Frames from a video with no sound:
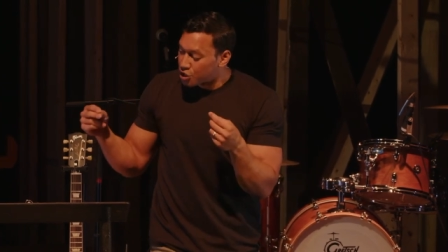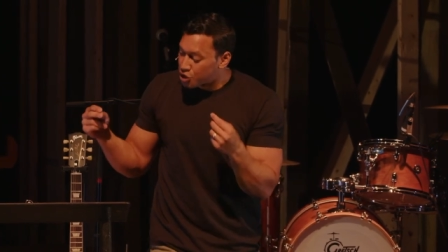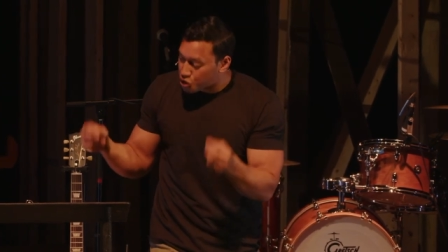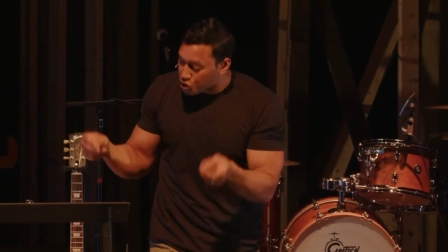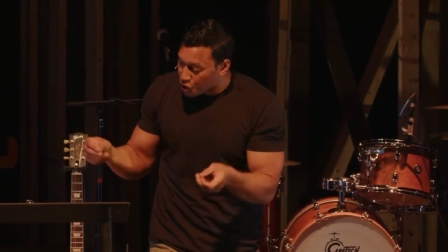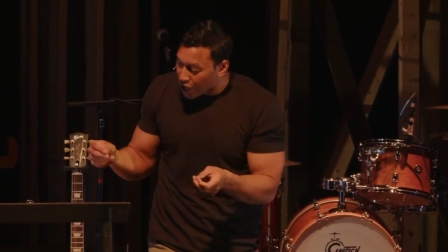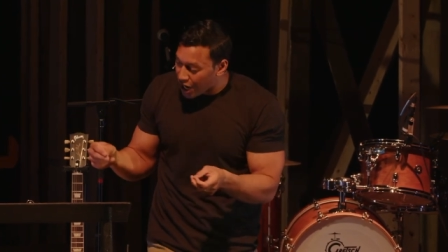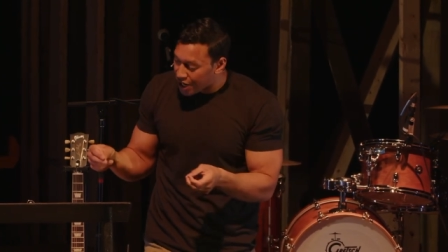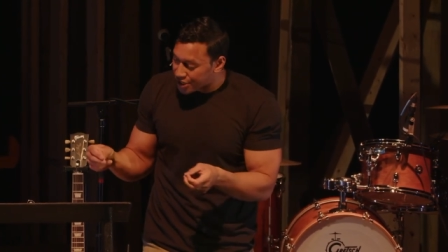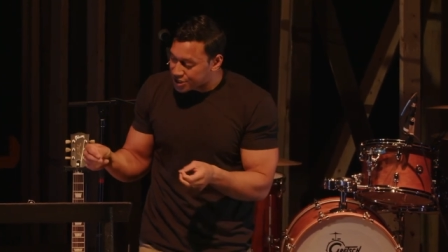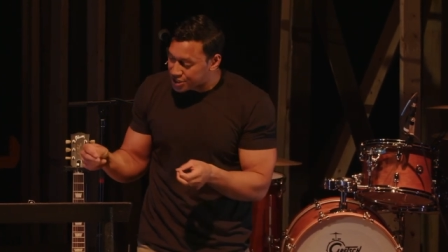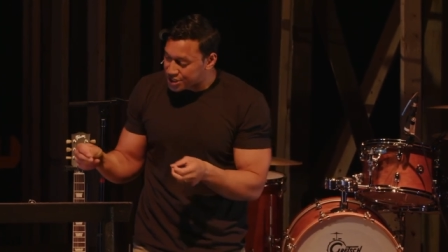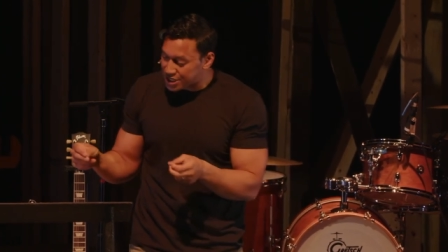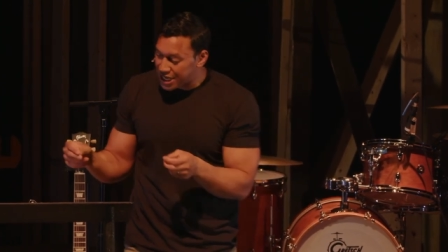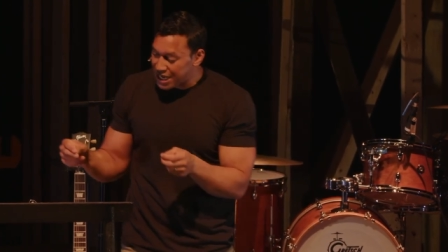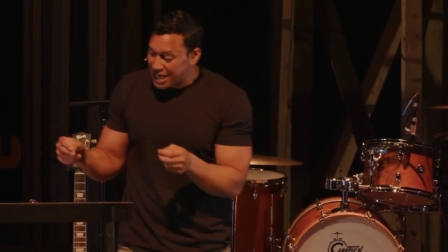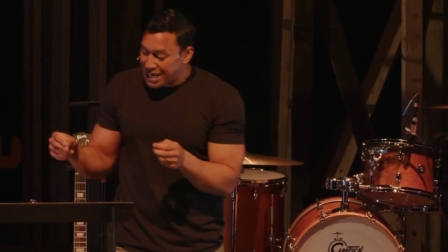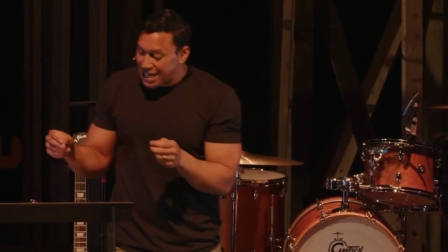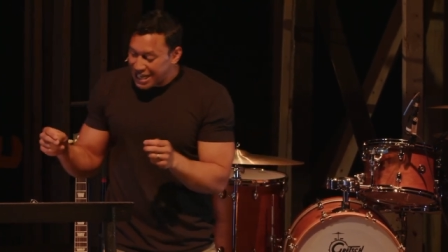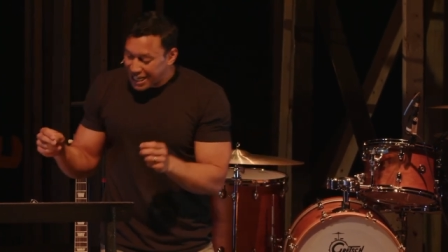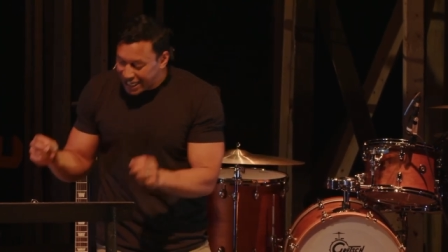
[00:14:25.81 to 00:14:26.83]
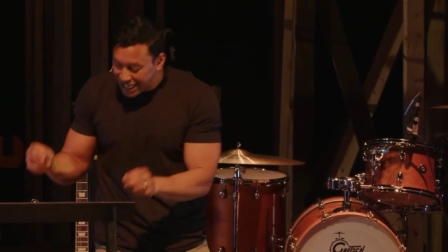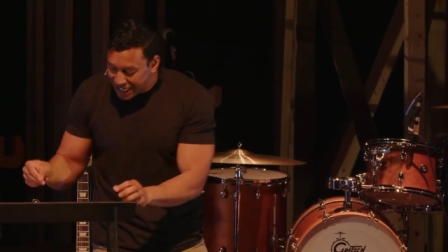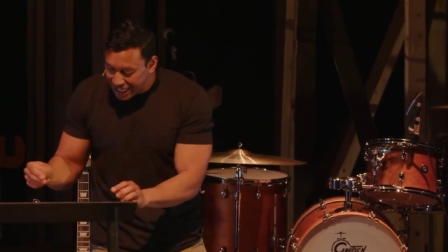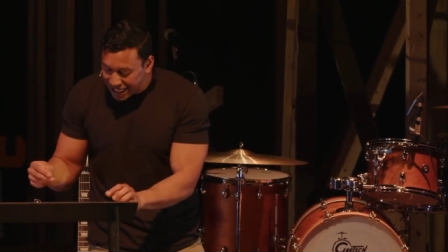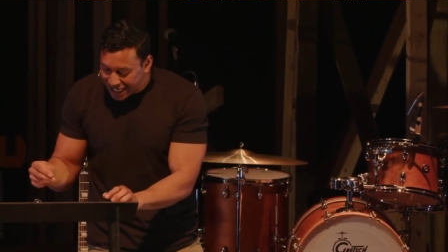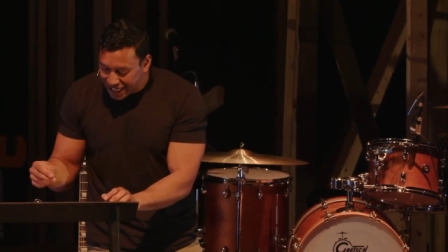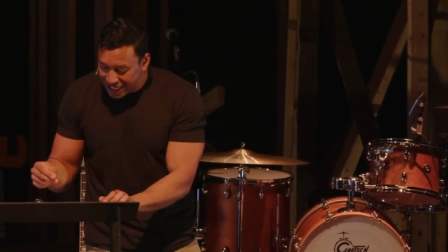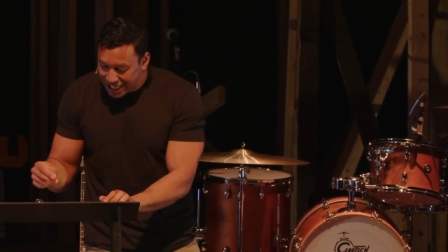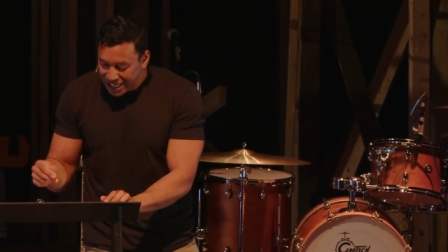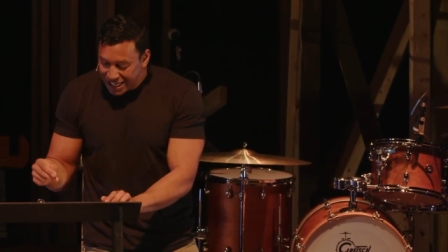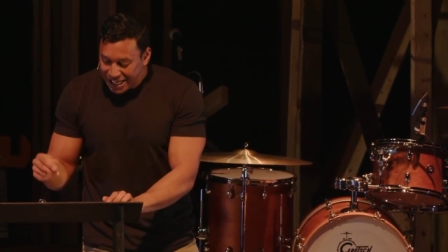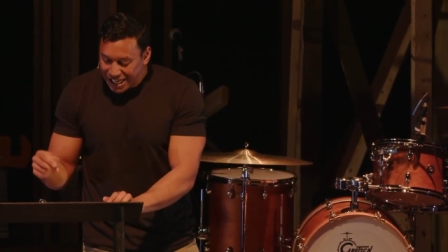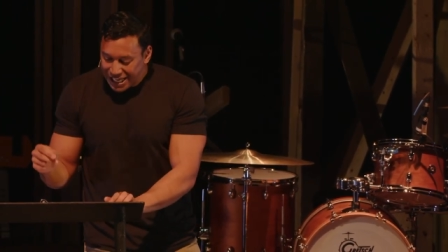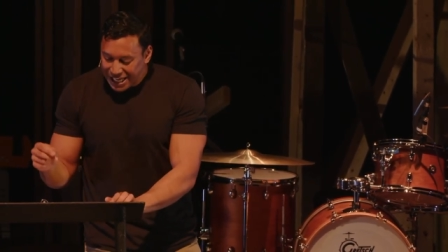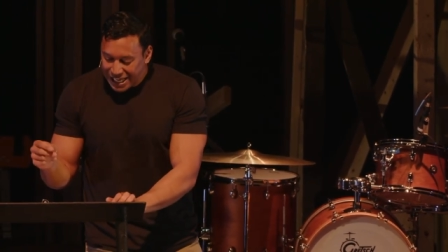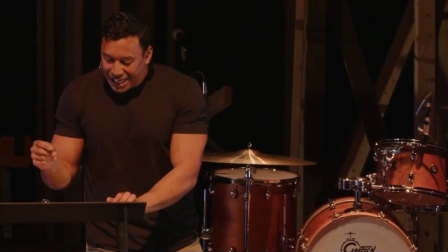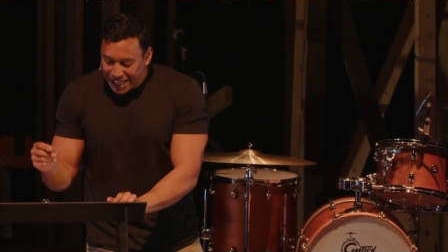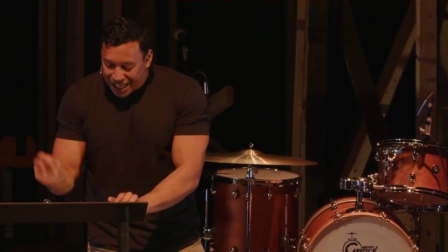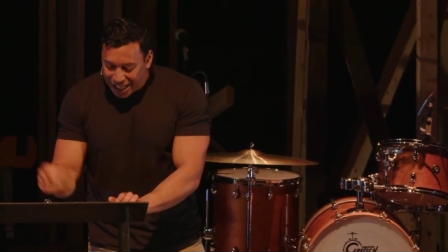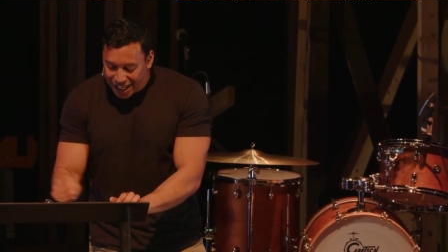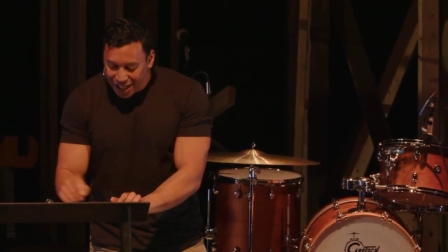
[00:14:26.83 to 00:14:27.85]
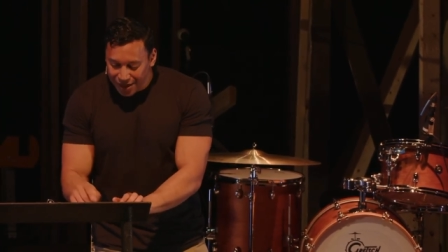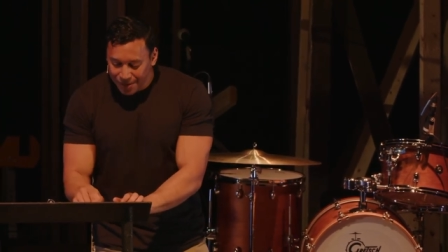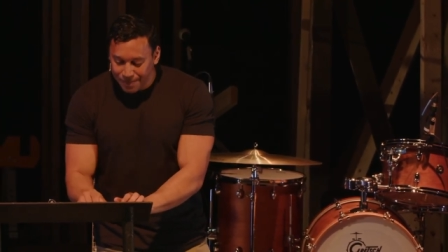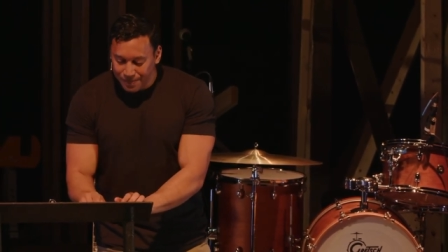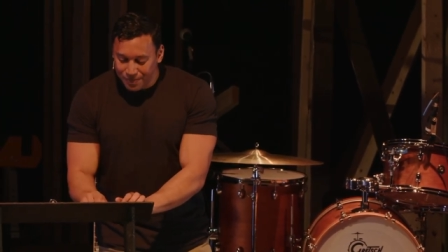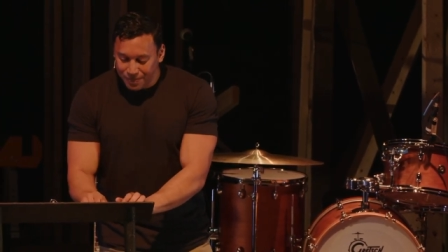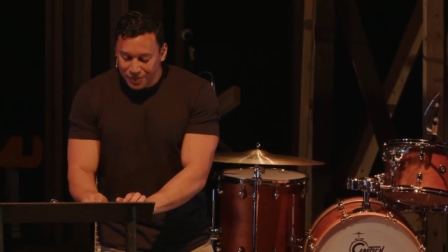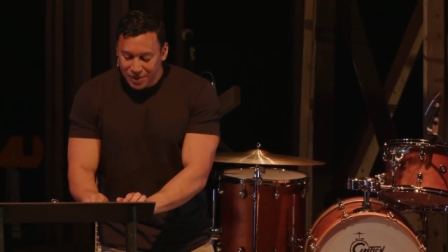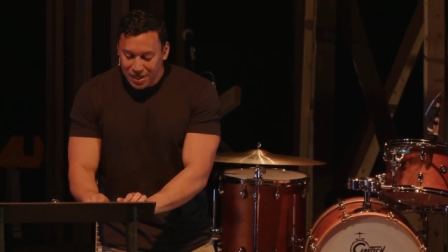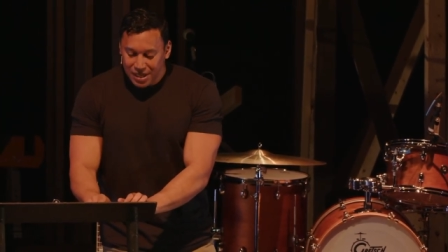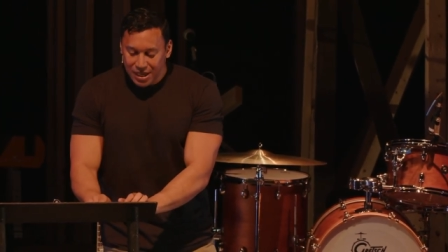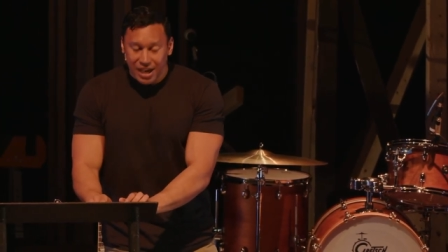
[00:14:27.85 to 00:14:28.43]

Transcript: trust in Him.